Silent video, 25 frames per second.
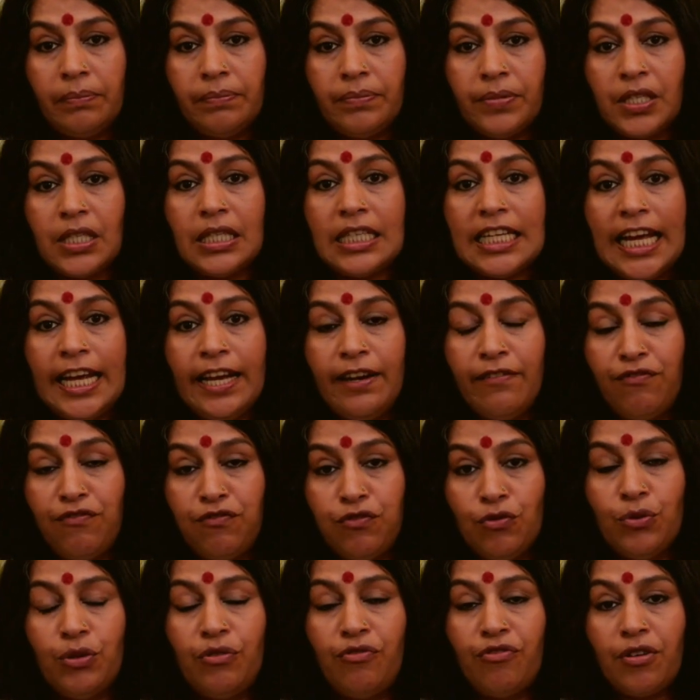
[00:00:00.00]
stale
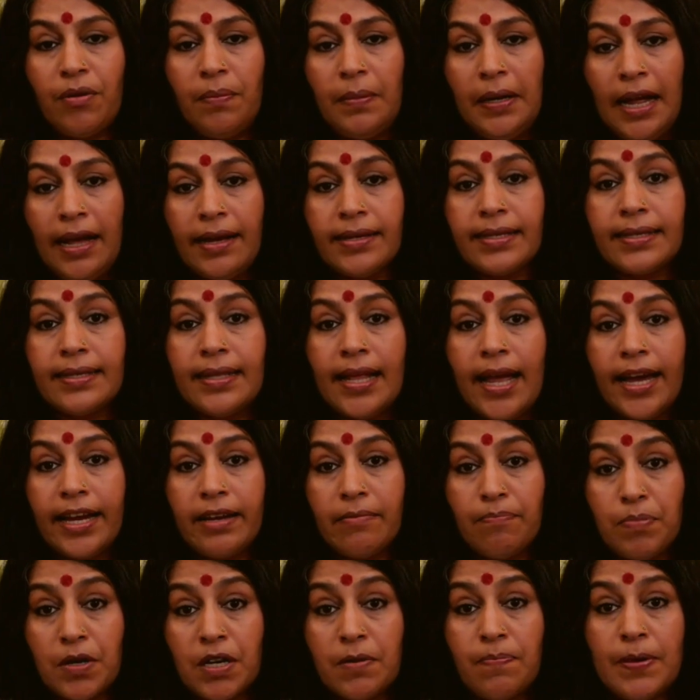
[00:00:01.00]
food from last
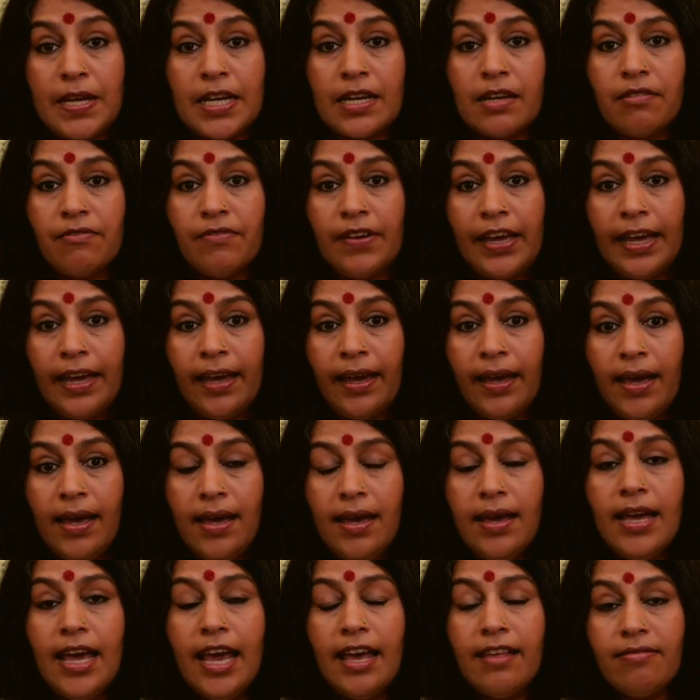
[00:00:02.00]
night, burping away
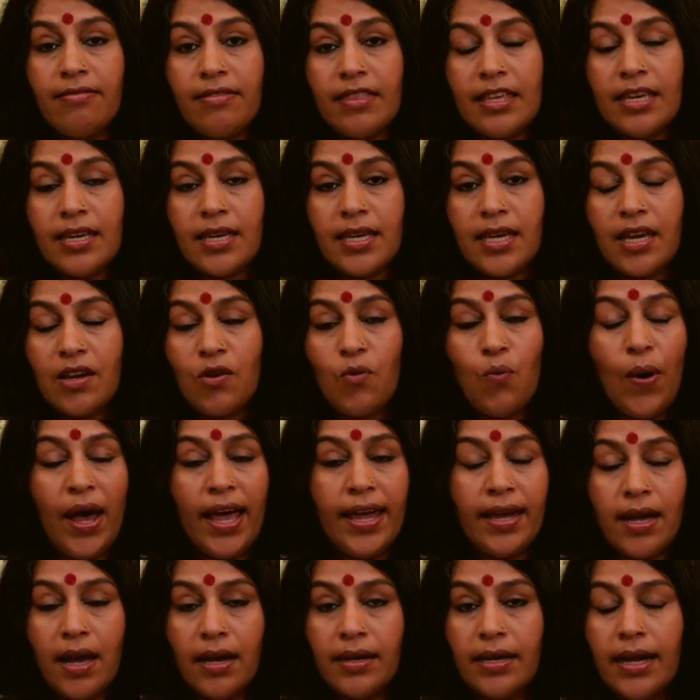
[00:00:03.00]
and thinking,
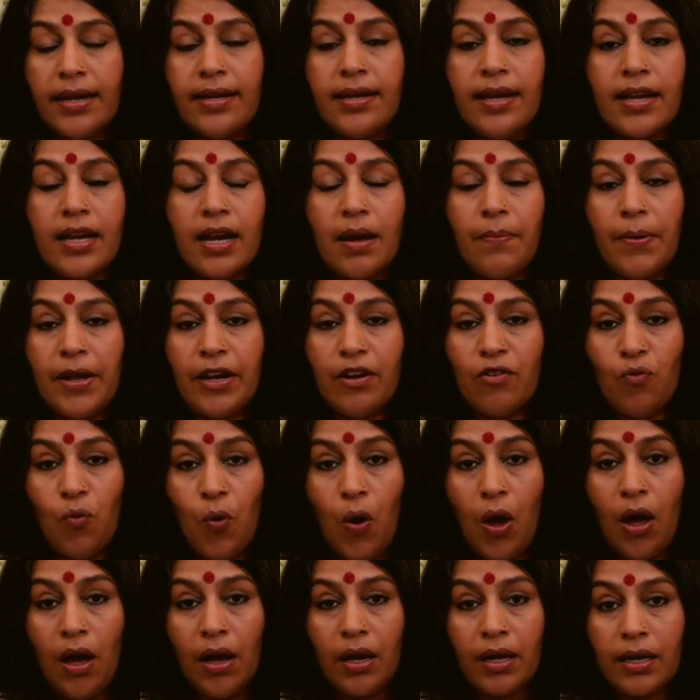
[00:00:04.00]
why can't I get up and
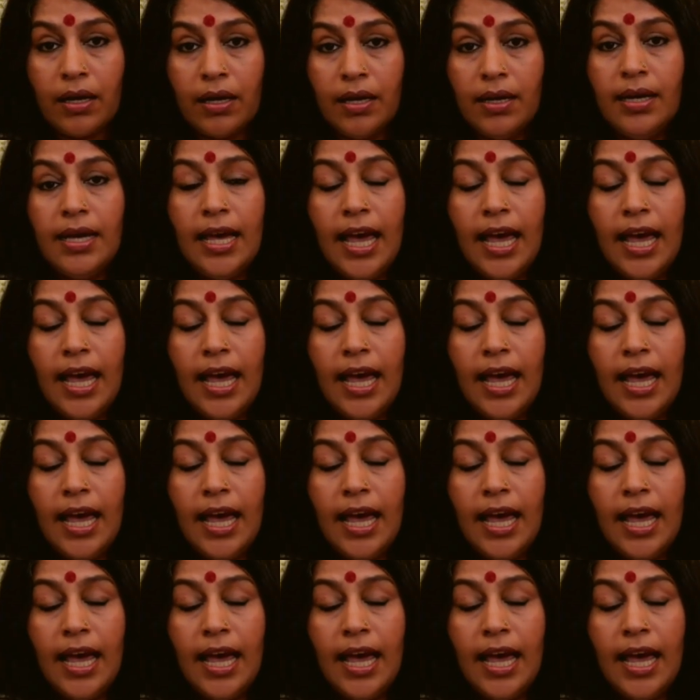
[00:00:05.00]
walk?